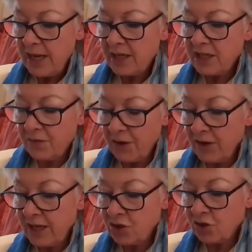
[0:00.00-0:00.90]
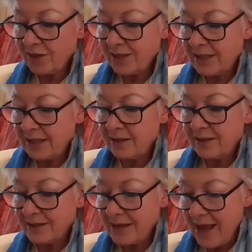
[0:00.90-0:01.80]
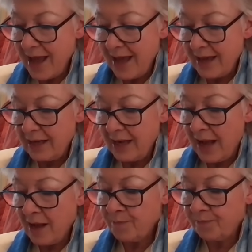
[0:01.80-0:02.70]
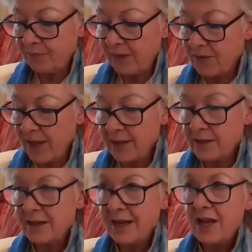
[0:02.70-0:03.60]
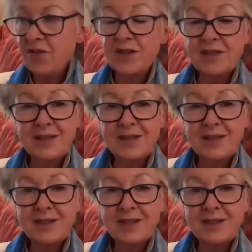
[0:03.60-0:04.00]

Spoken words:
And it's very interesting today that the